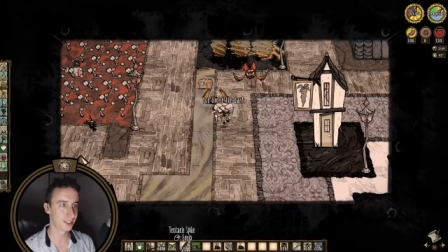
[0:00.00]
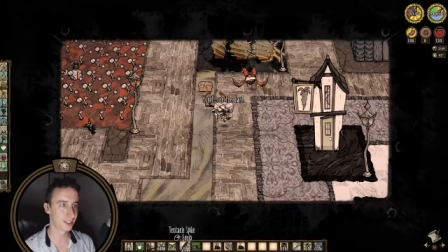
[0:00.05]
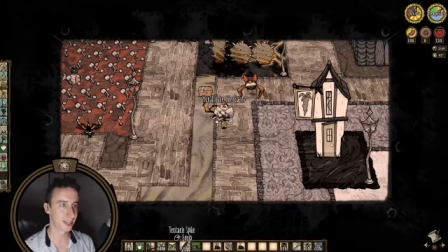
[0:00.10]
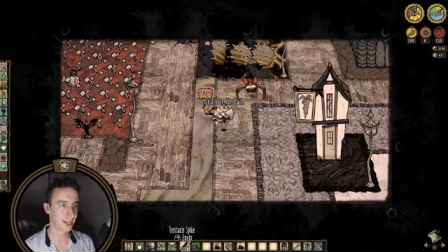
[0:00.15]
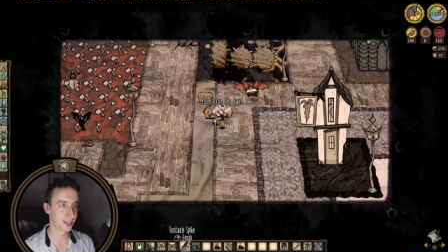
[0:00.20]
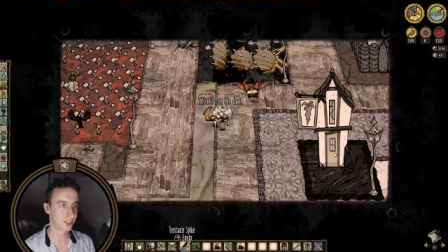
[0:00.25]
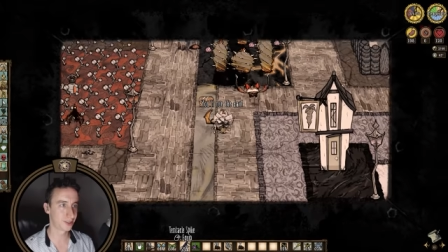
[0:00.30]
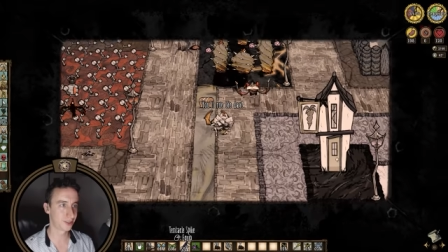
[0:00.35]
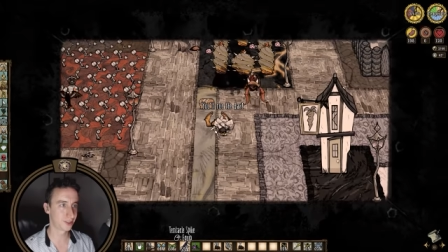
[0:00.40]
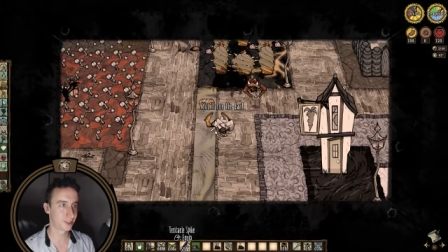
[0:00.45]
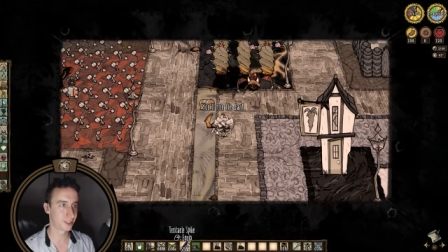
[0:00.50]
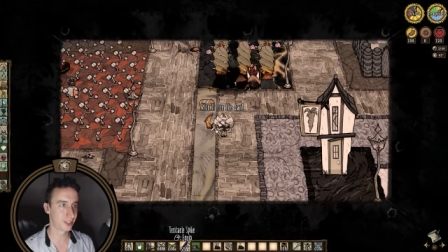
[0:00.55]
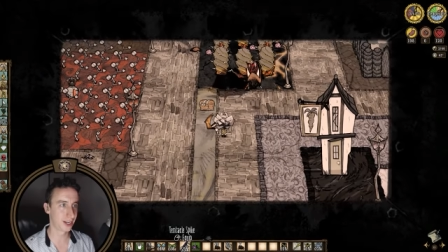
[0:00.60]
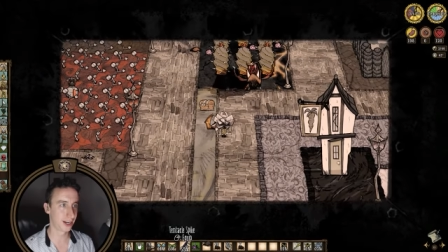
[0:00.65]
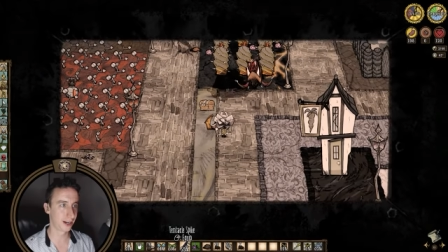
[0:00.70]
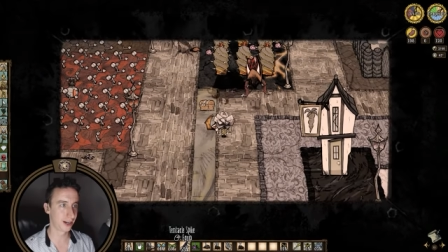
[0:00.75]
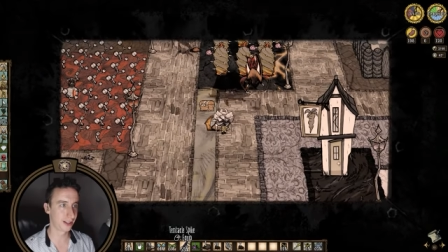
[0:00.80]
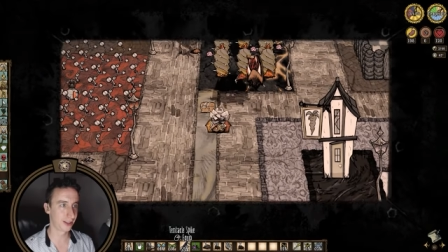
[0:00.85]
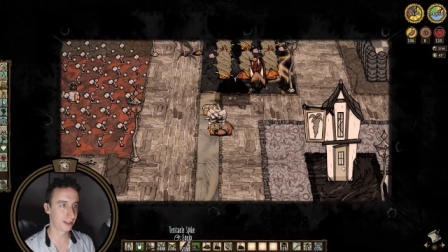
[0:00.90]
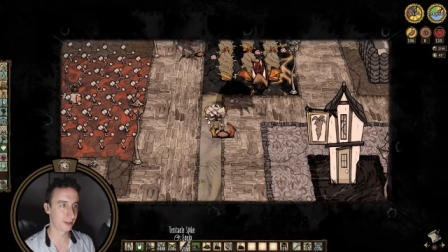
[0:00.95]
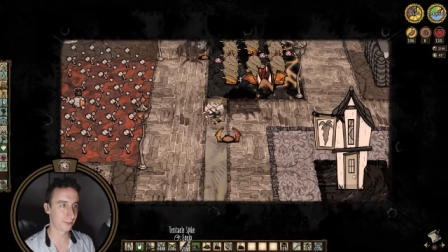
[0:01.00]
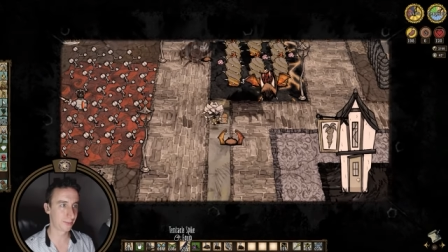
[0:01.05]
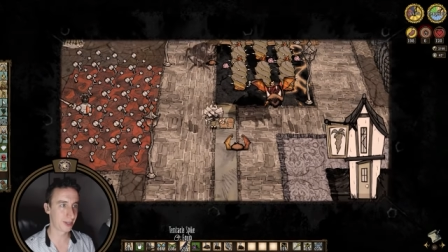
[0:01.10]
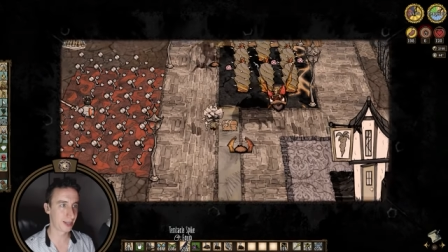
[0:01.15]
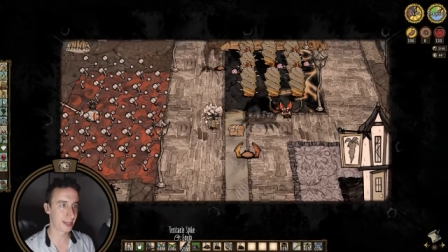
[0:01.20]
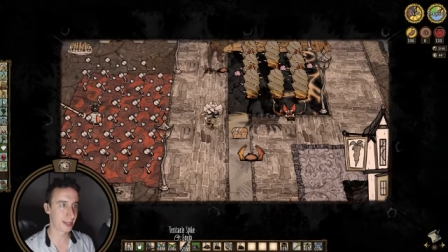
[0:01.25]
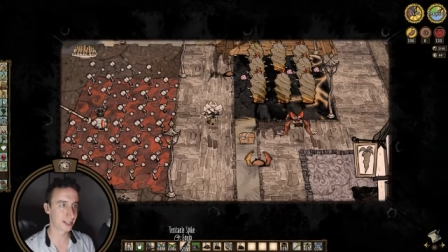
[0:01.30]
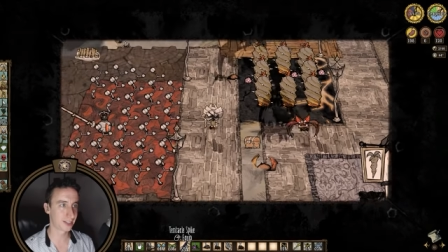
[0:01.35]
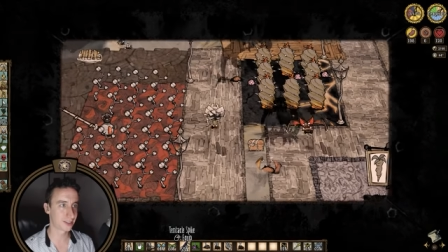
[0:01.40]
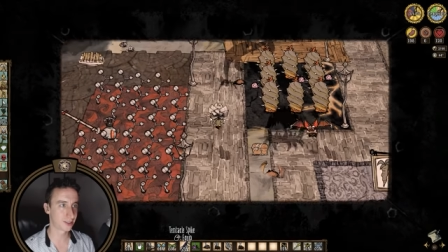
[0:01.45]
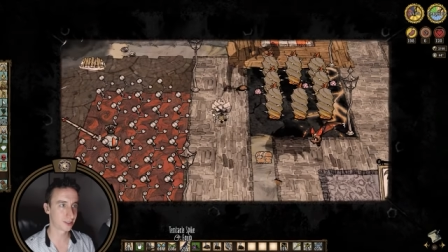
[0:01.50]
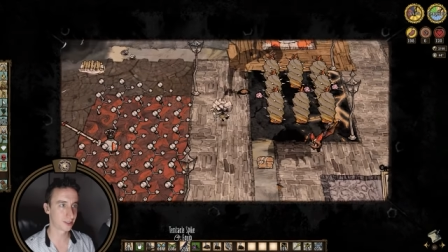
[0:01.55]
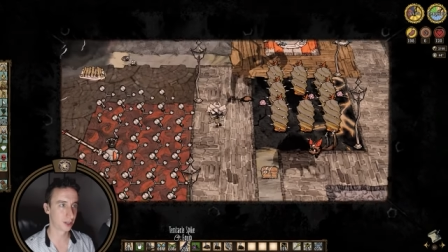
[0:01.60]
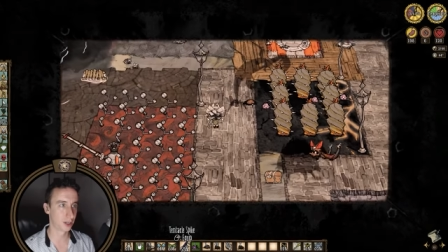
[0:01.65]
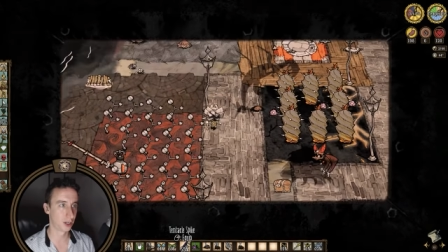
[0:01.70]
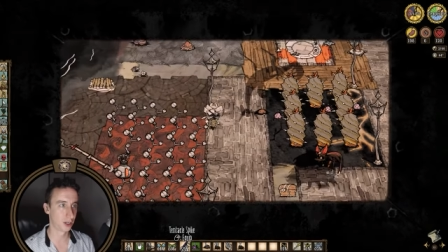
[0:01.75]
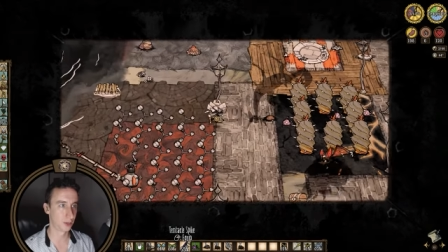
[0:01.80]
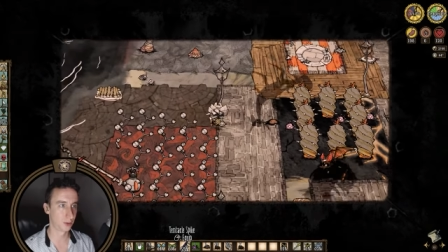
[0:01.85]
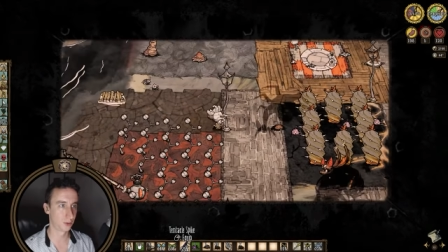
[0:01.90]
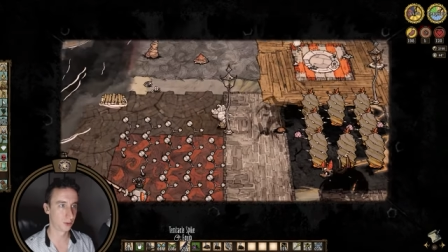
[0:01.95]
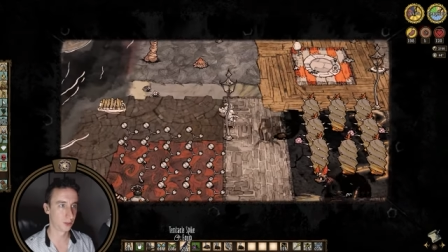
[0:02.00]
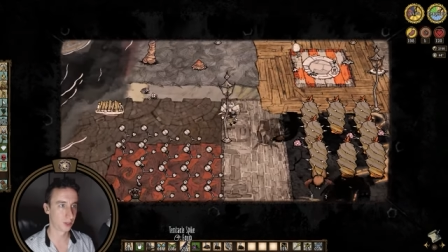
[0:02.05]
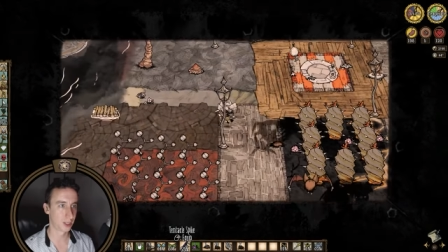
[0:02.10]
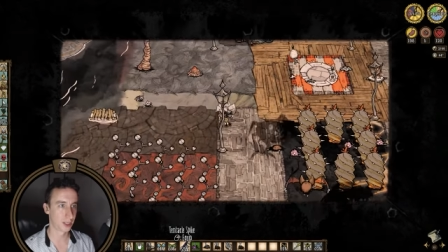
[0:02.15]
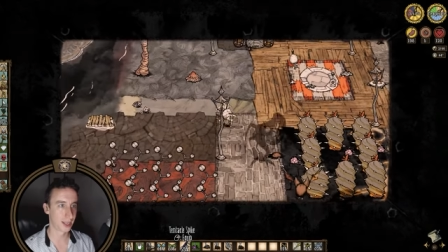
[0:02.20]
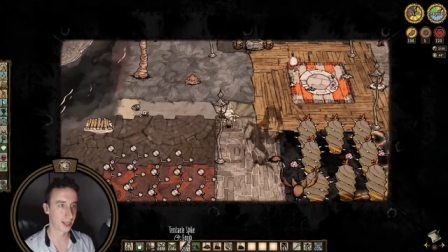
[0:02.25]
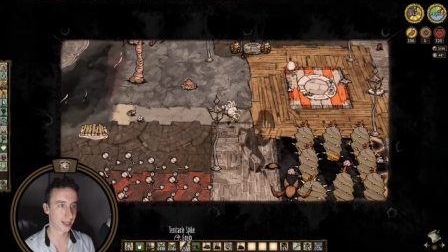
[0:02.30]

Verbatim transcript: These guys are scared of the bats. Uh-oh.